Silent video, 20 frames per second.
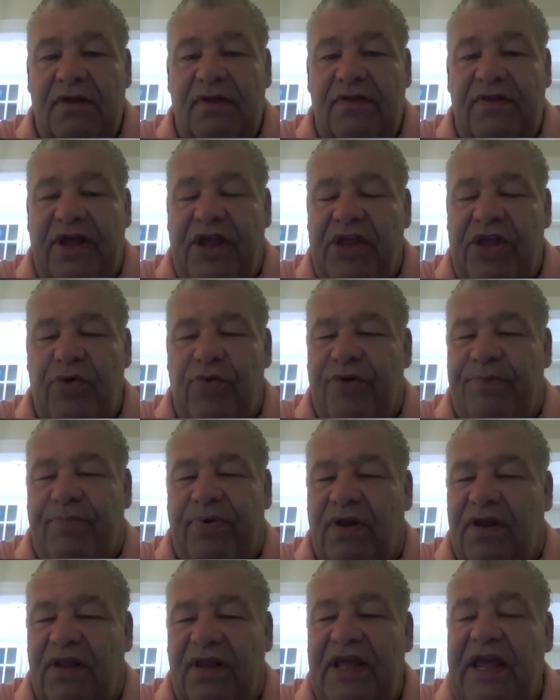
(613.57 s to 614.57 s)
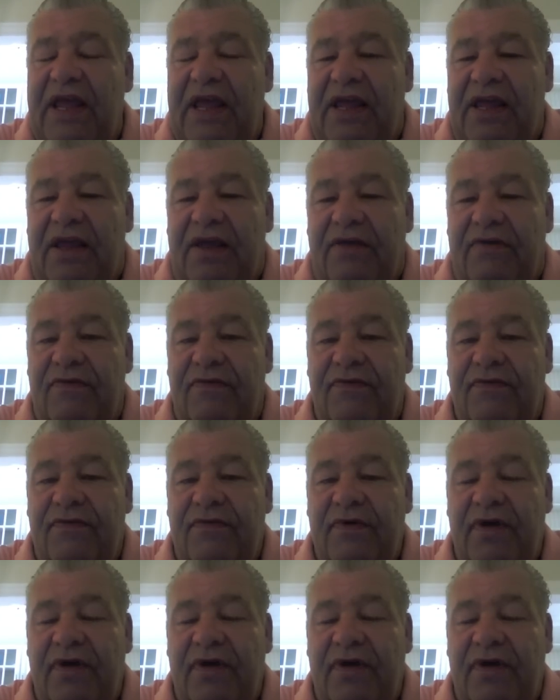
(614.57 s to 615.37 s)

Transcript: that you would believe